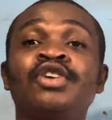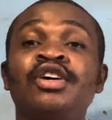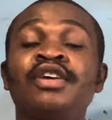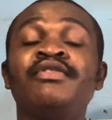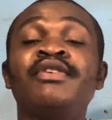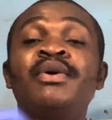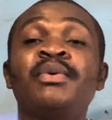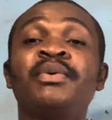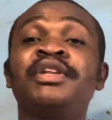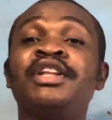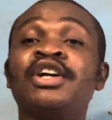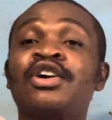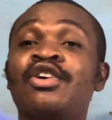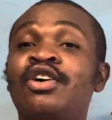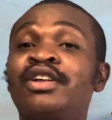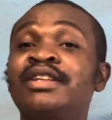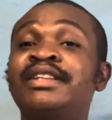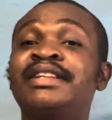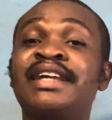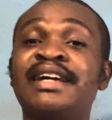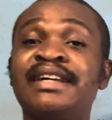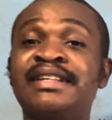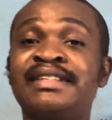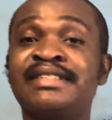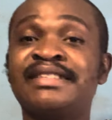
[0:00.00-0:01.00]
even with the
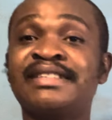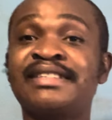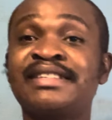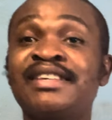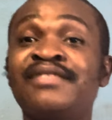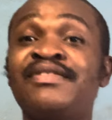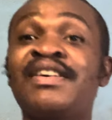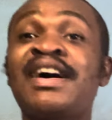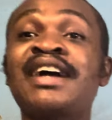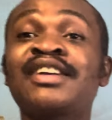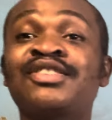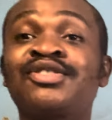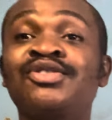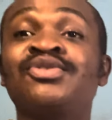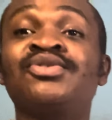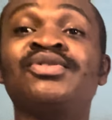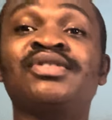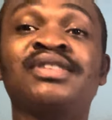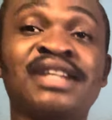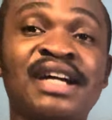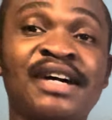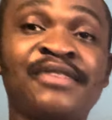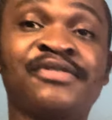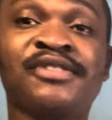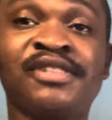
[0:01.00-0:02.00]
content, if I ask you to
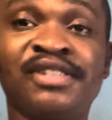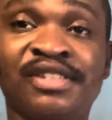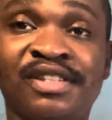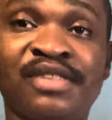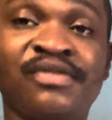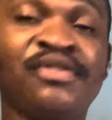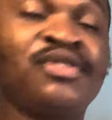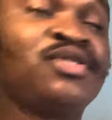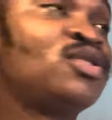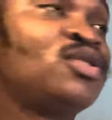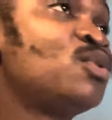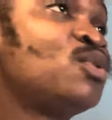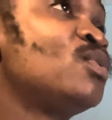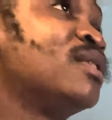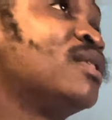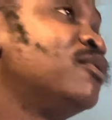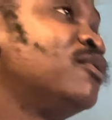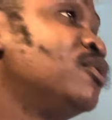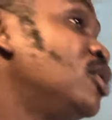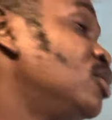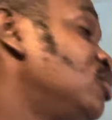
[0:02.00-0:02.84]
draft it, even though we have not